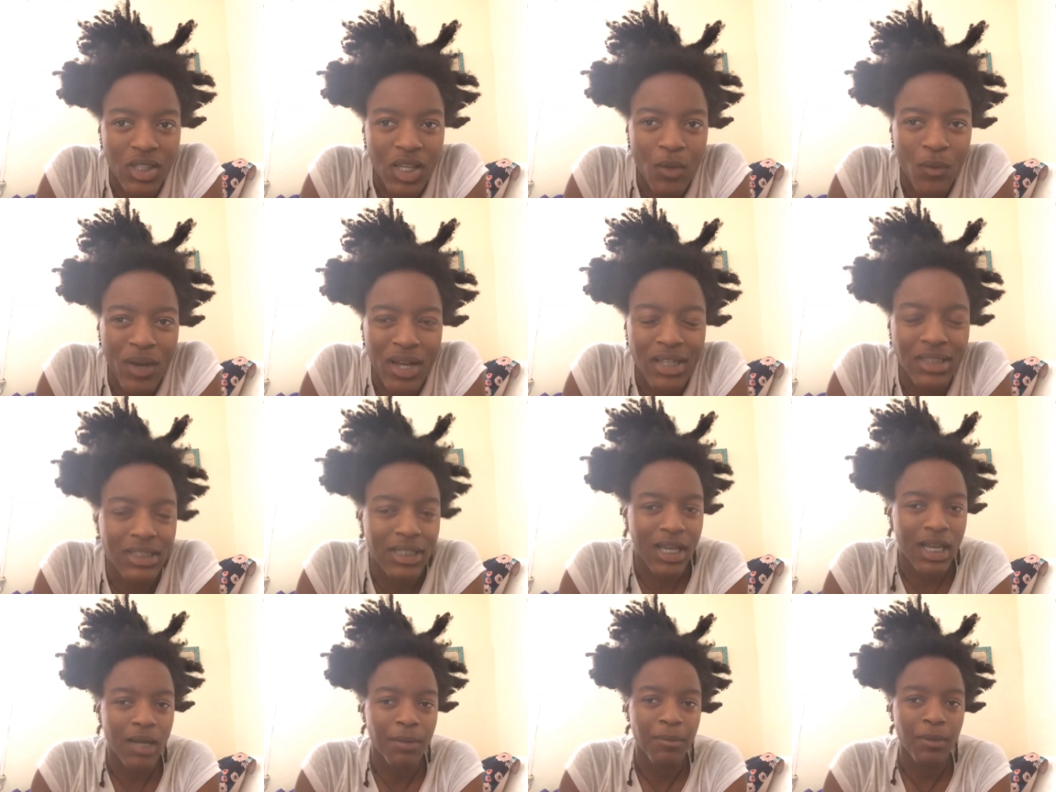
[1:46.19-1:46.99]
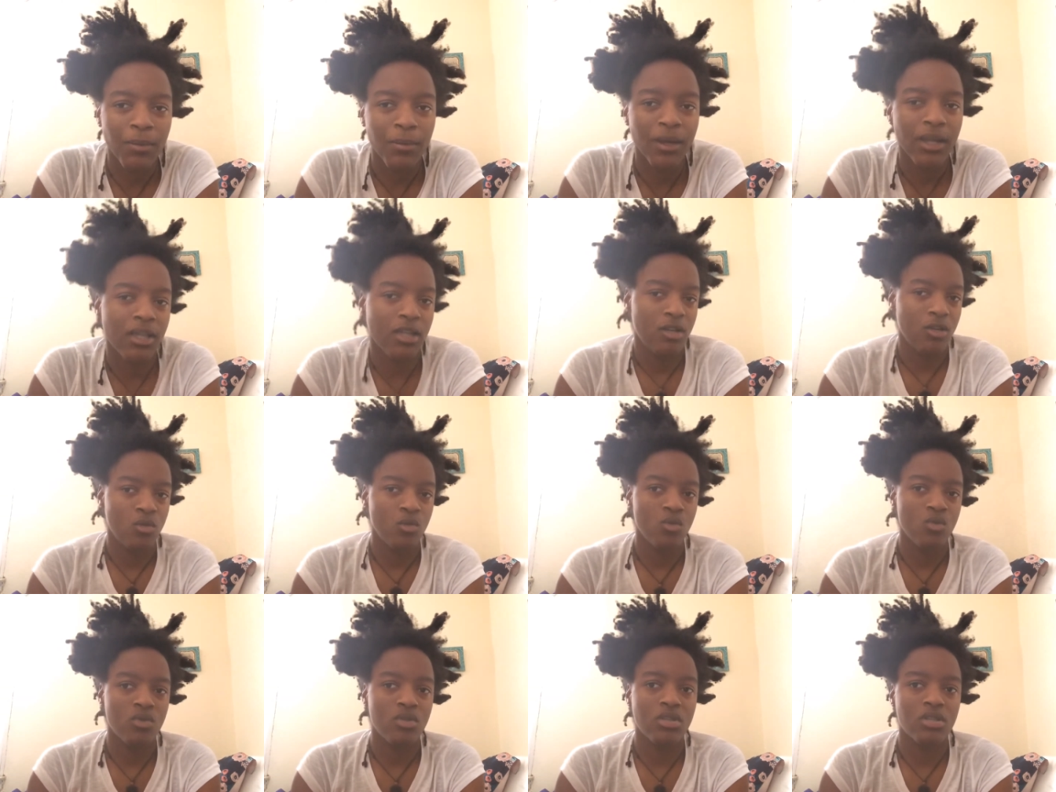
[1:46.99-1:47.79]
Like, why does it gotta be breaking
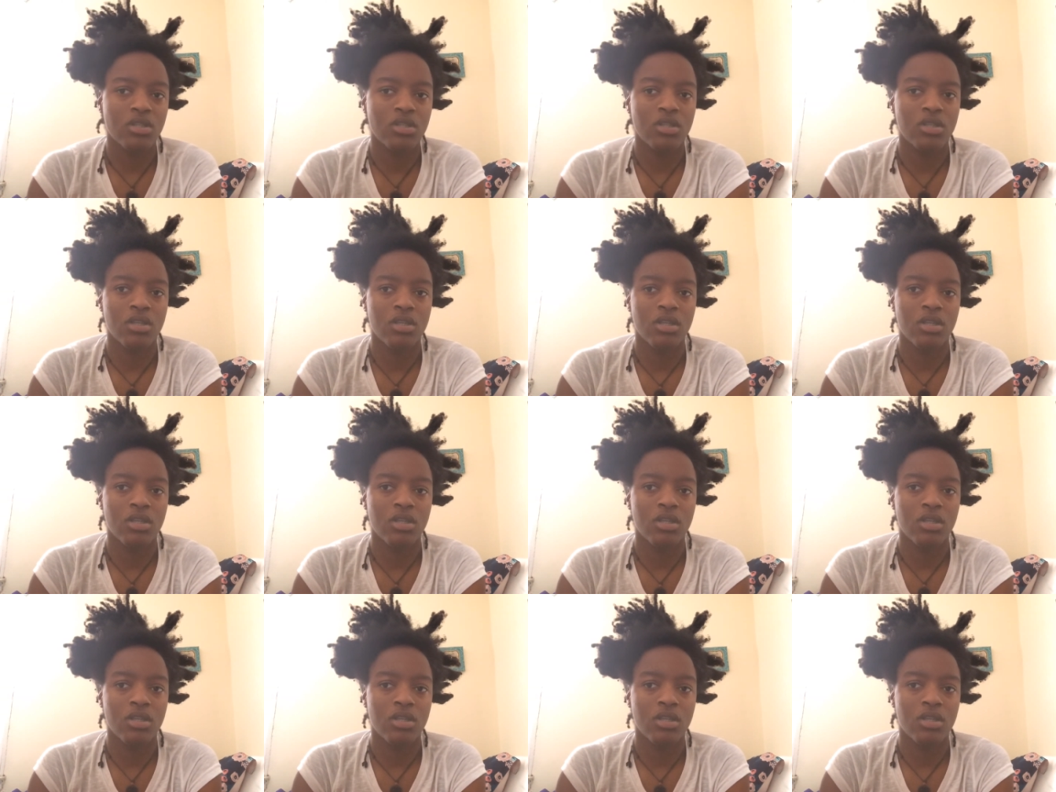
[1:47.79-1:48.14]
news?